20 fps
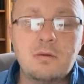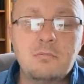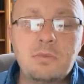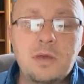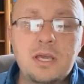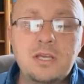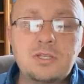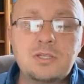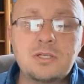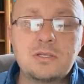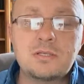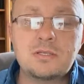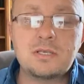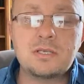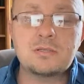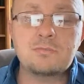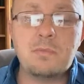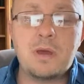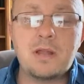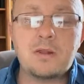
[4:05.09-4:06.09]
Patience
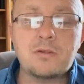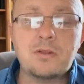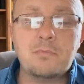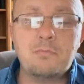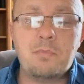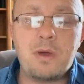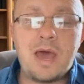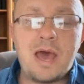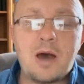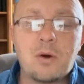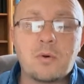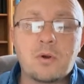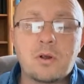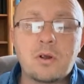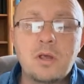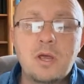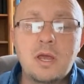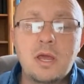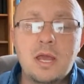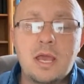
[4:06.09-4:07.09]
is better than power,